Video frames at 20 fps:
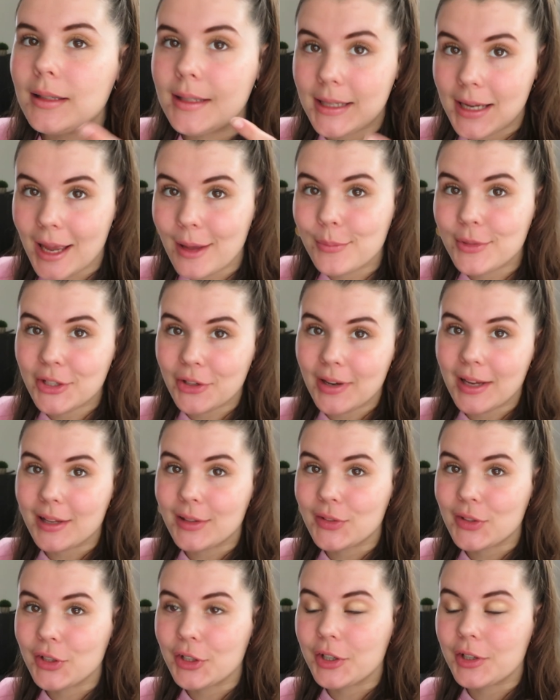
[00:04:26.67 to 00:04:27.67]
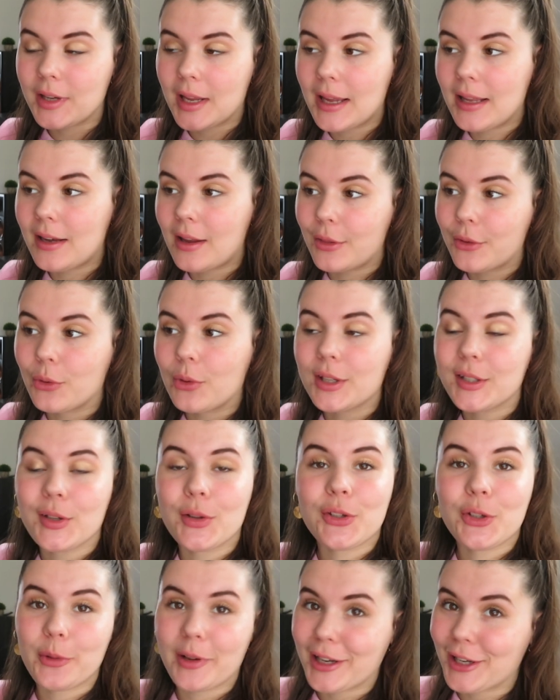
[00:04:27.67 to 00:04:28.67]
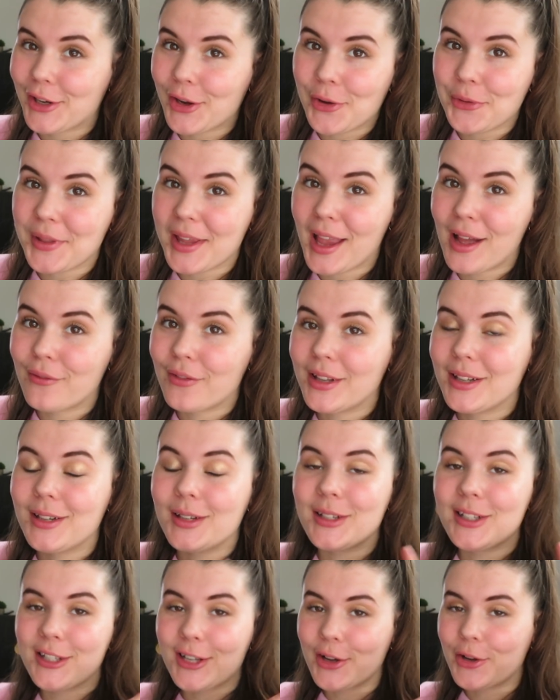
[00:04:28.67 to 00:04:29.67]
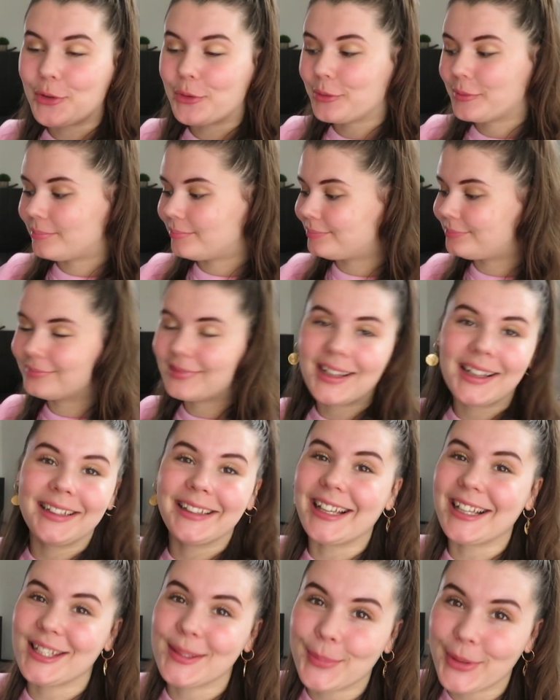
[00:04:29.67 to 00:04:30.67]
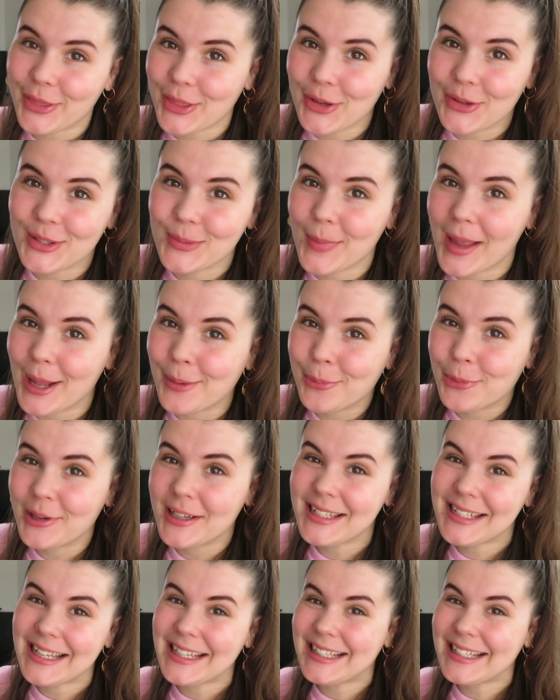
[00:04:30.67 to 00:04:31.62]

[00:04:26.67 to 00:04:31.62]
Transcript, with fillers: D Ms are answered, and now the croissants are ready to go in the oven. So let's put those bad boys